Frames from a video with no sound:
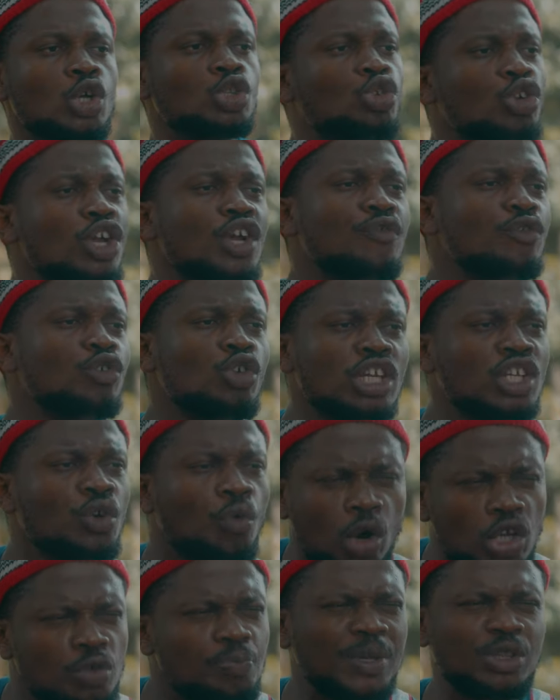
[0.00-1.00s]
Do you even know the
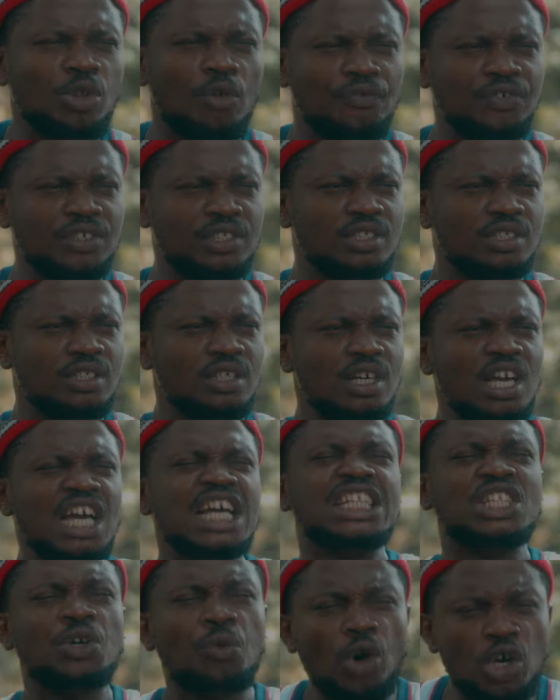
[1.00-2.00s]
worst part of it?
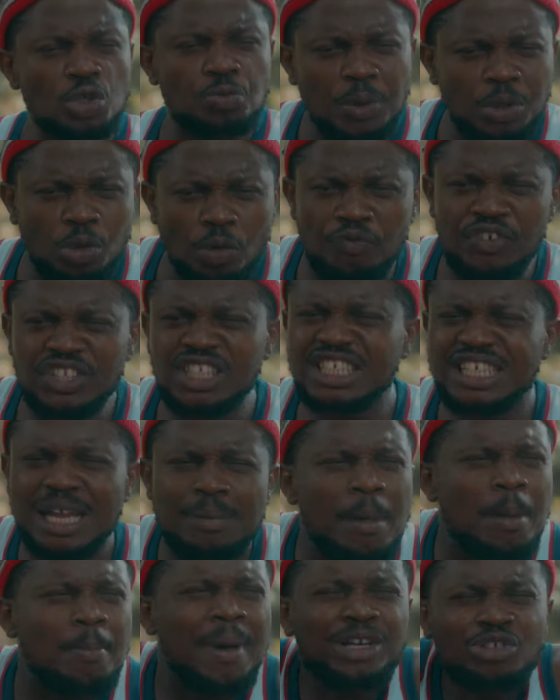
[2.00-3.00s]
The worst part of it is that
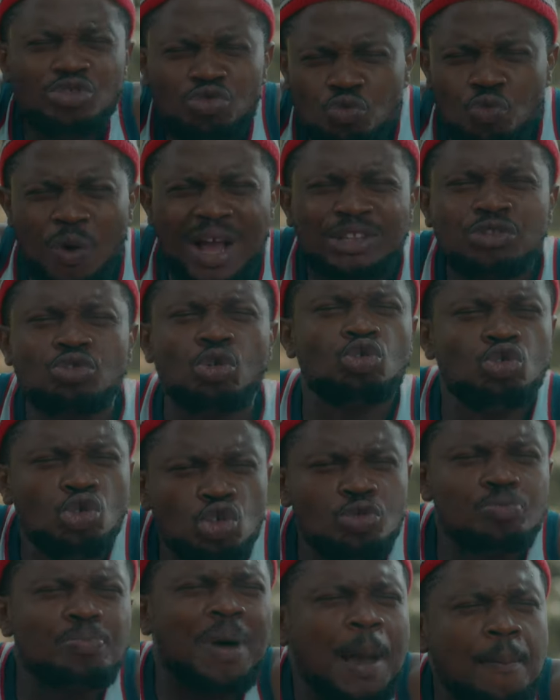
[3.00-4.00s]
Mama went to
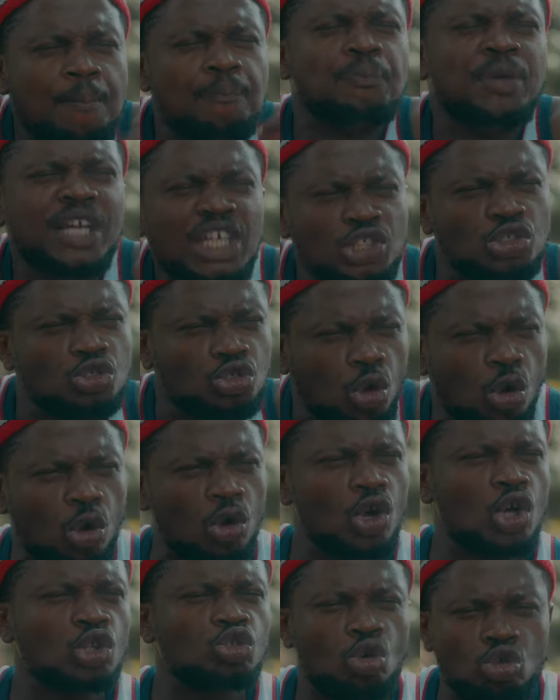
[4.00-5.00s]
use my picture
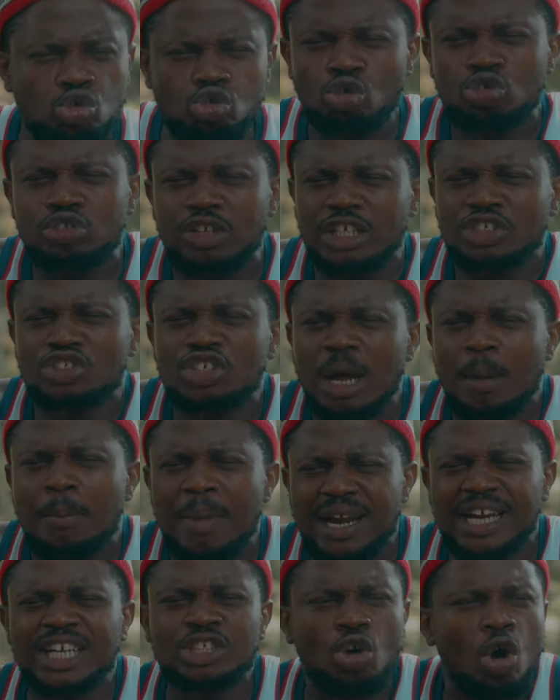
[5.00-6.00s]
to do traditional
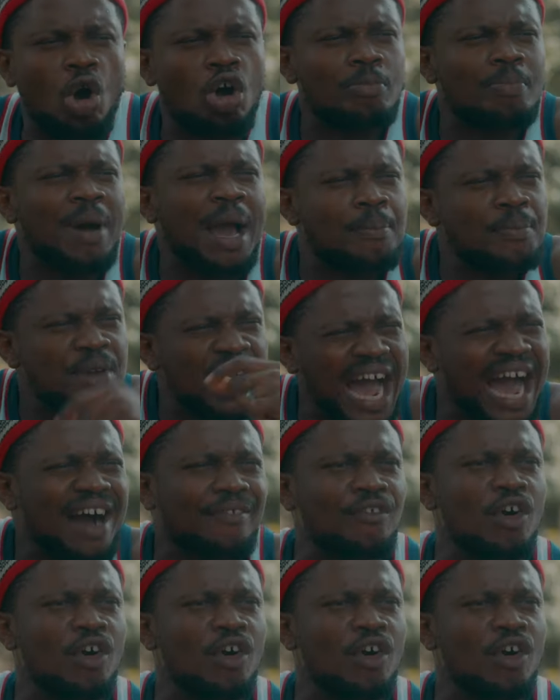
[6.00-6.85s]
marriage on my behalf